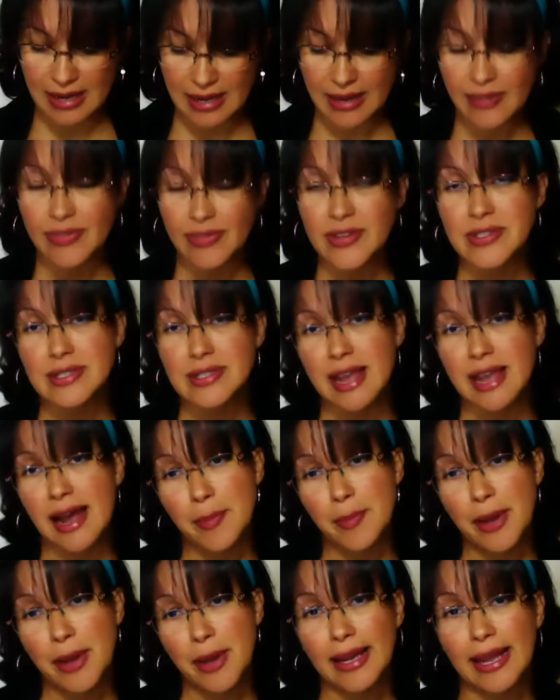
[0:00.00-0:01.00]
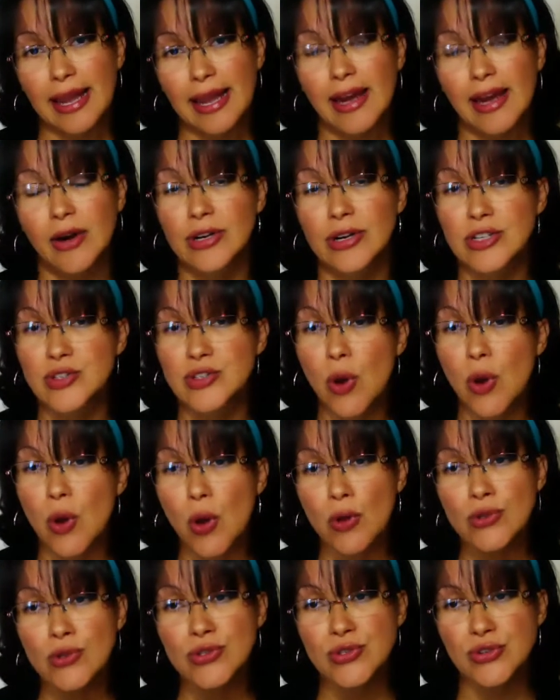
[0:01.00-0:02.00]
The Skype account is
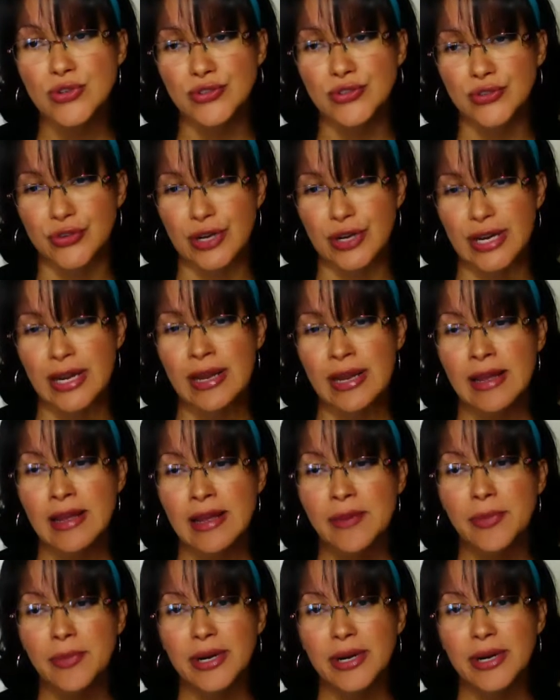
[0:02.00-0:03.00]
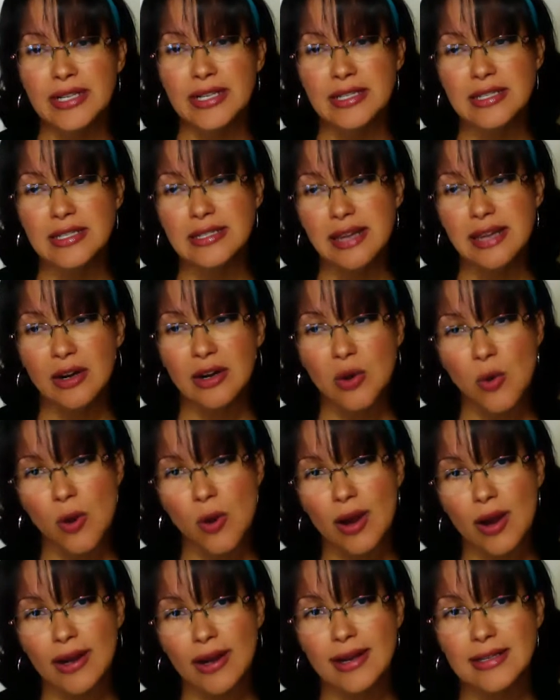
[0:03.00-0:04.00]
also free, but it's not
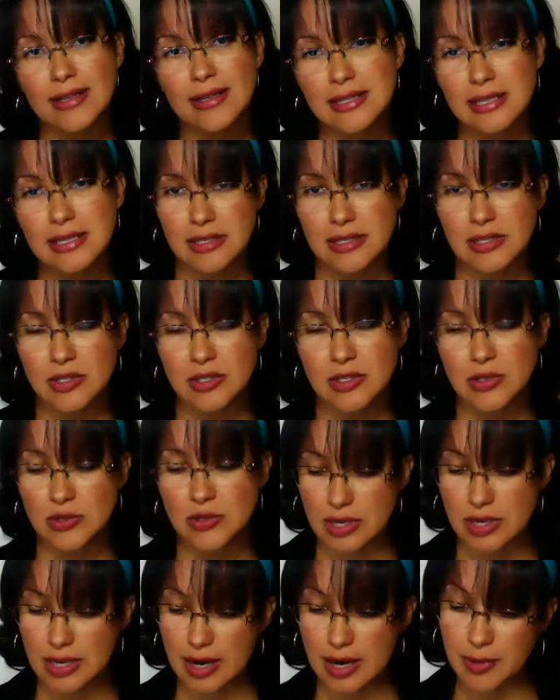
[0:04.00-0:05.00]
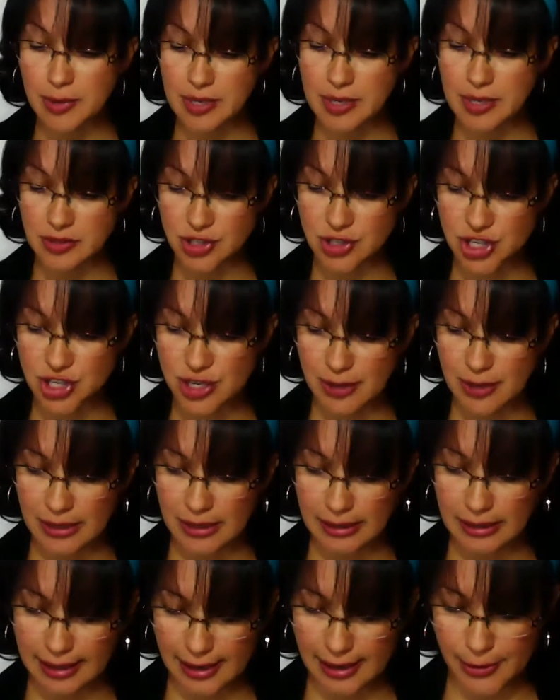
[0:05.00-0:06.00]
quite as easy to set up as Gmail
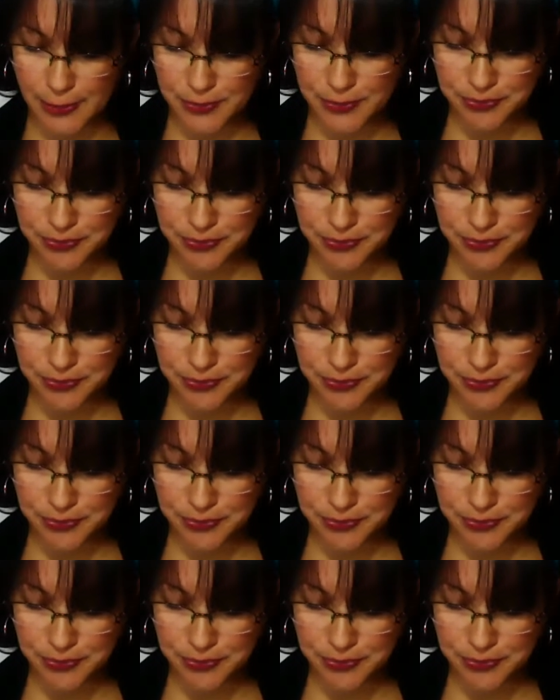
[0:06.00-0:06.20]
account.